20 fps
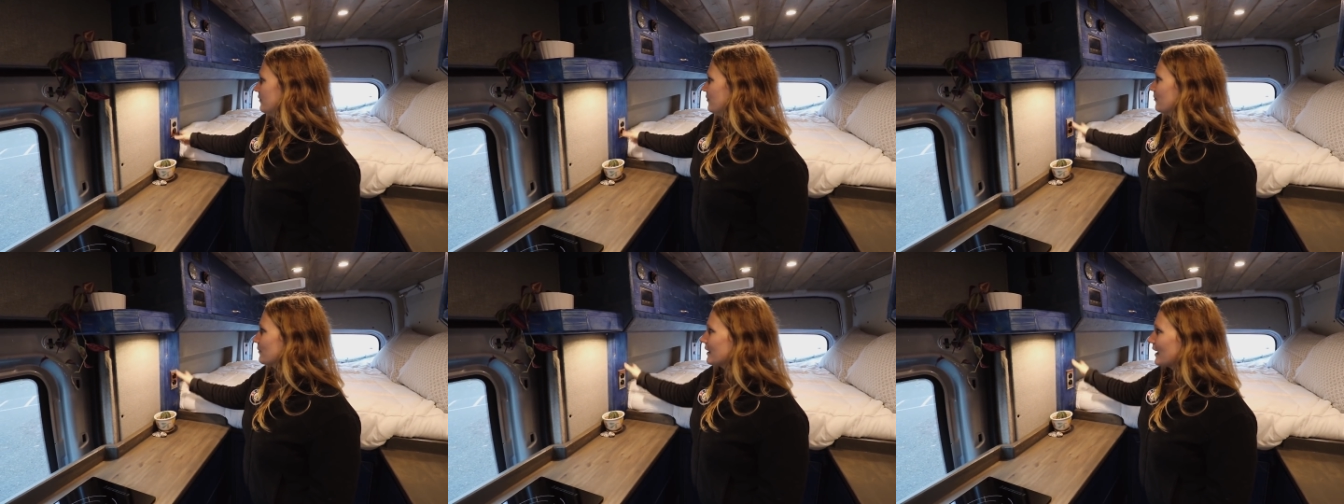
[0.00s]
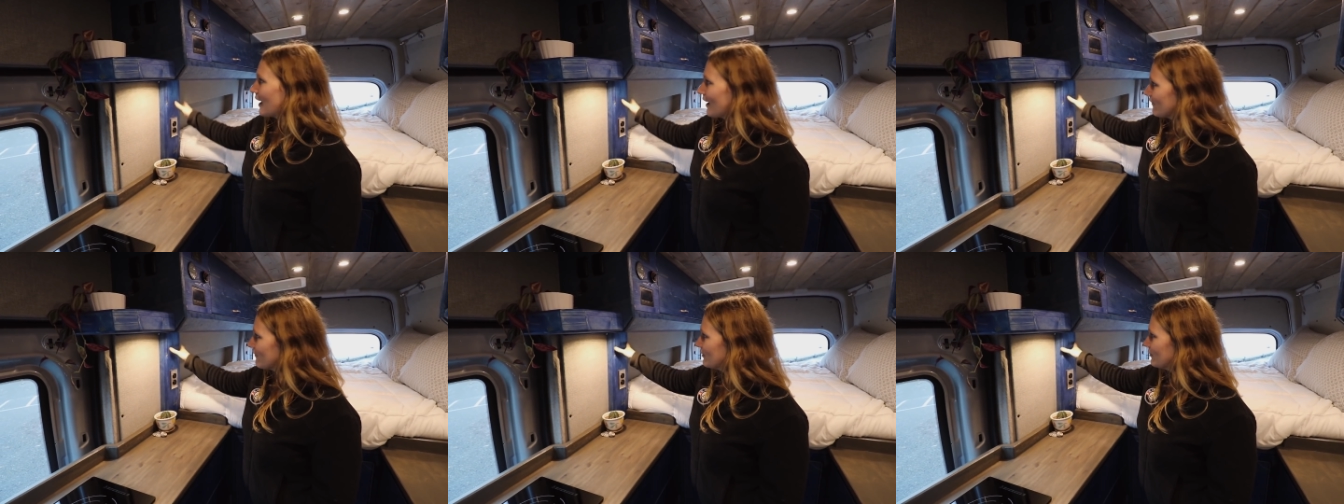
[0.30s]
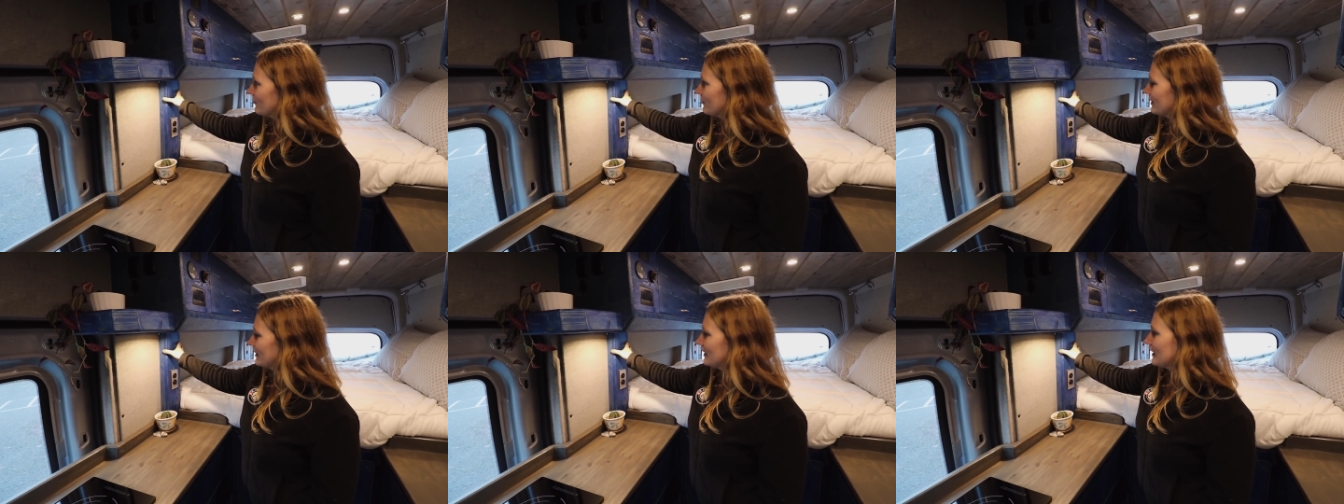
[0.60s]
We
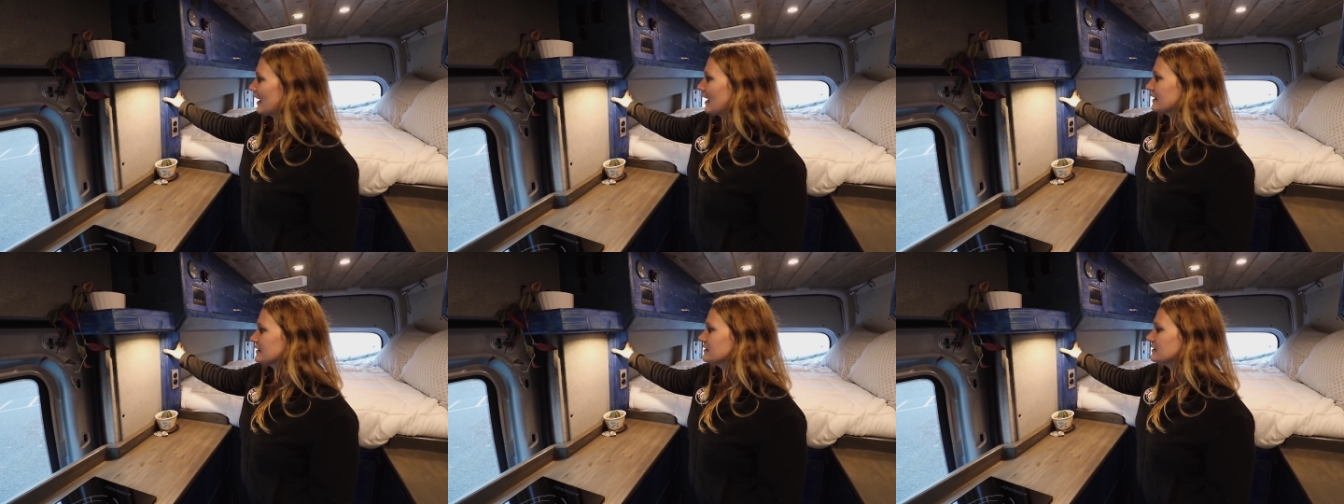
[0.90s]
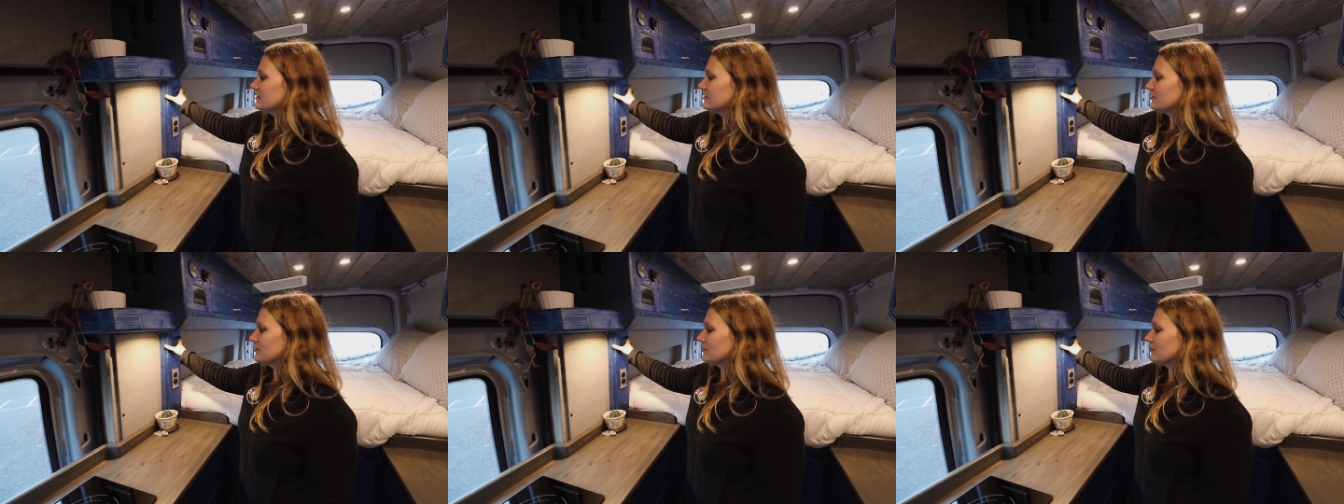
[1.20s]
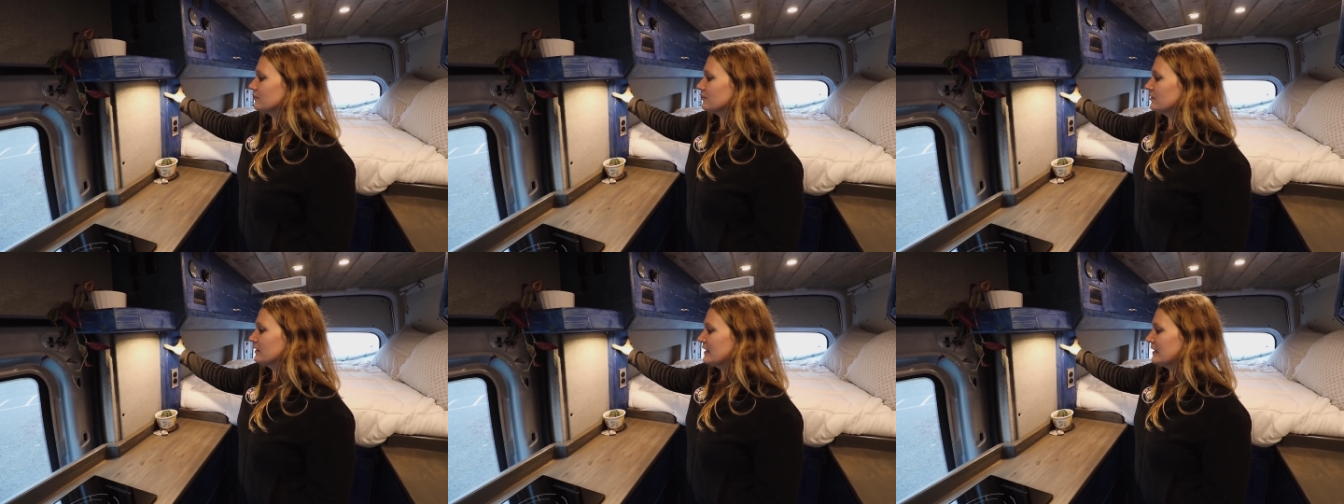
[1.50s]
haven't really had
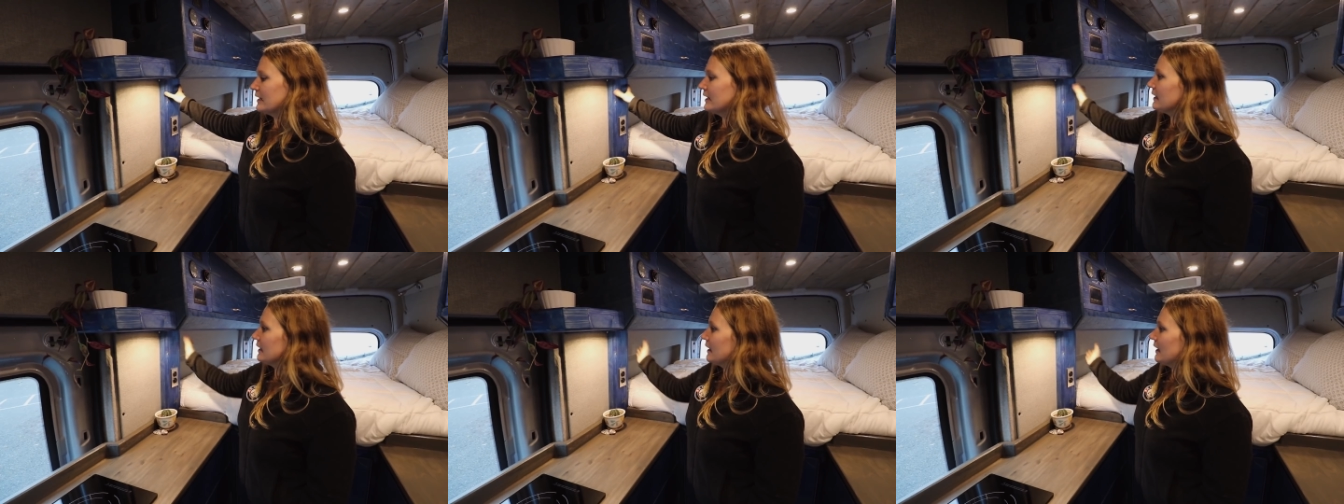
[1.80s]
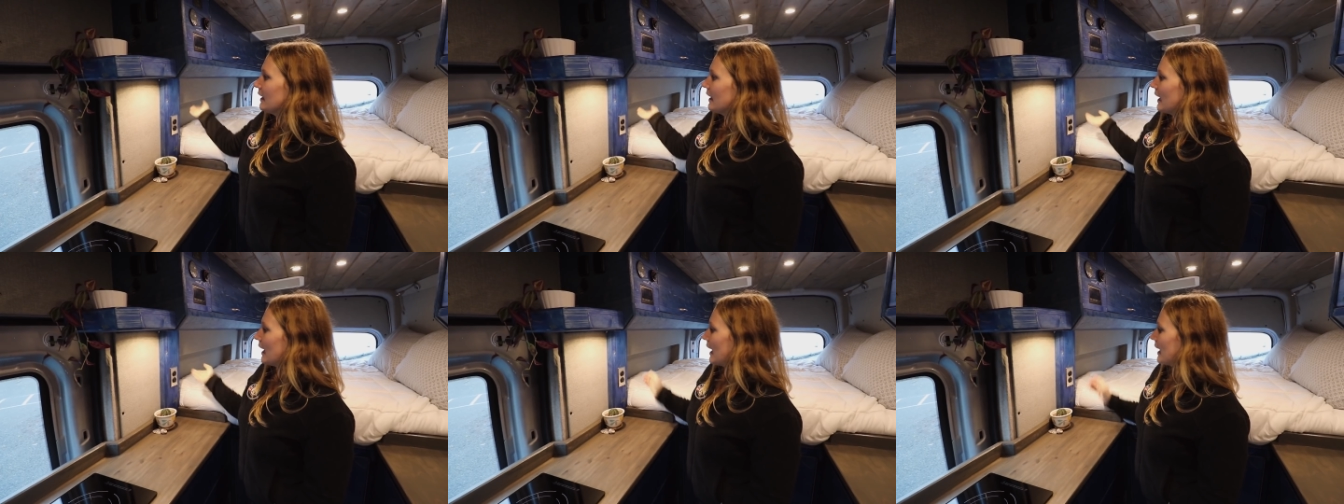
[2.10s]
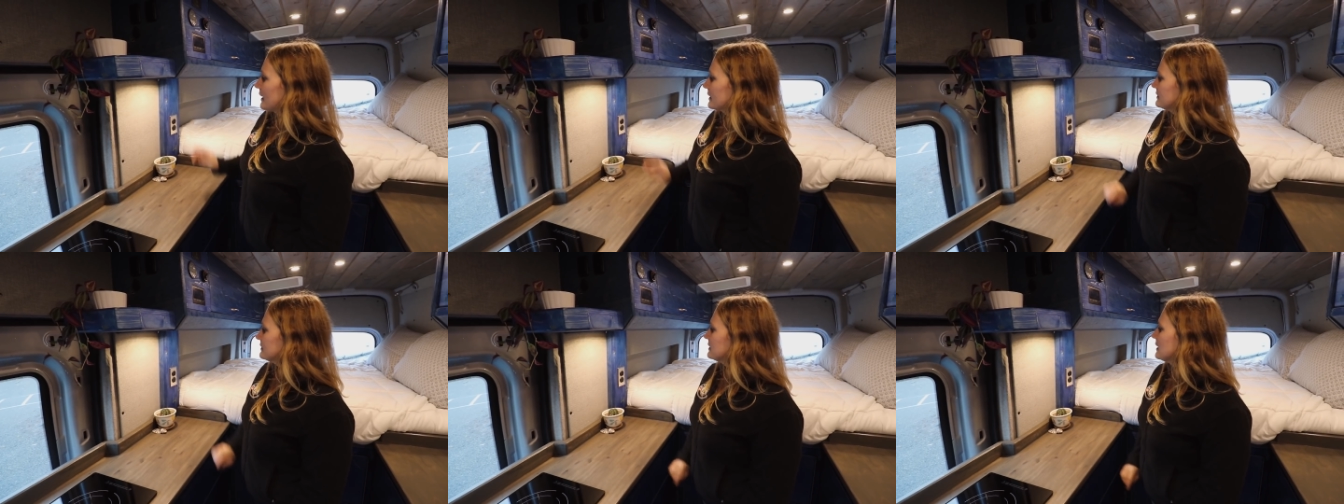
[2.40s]
to
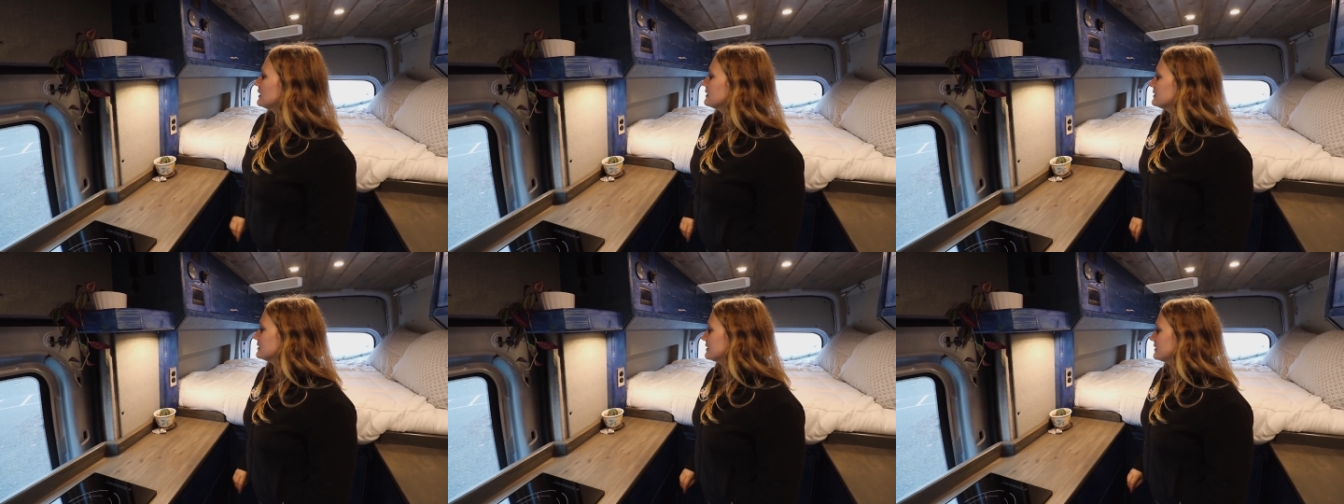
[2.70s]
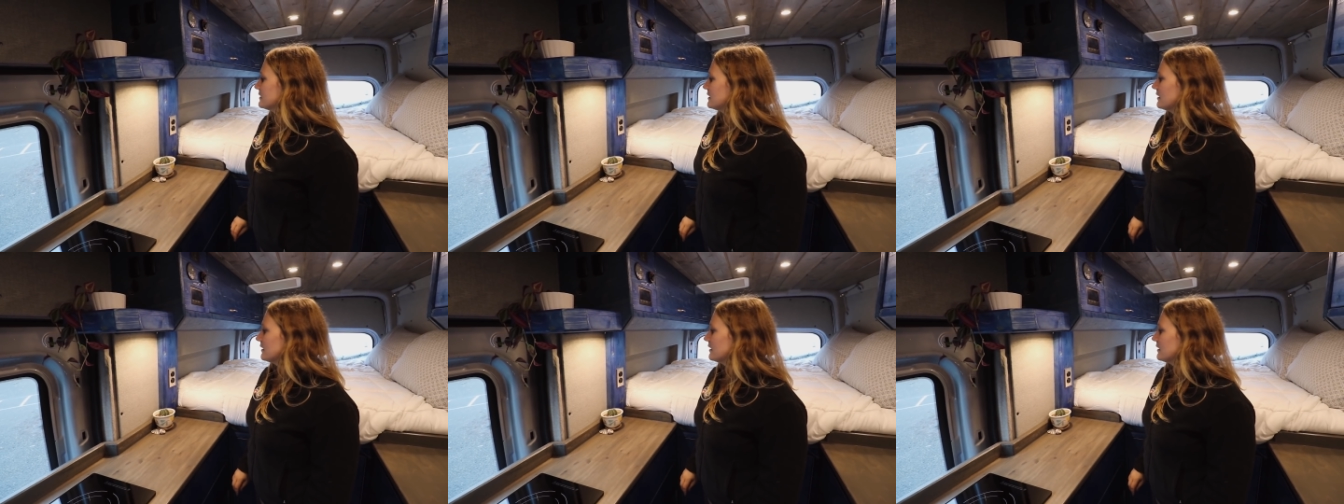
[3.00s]
access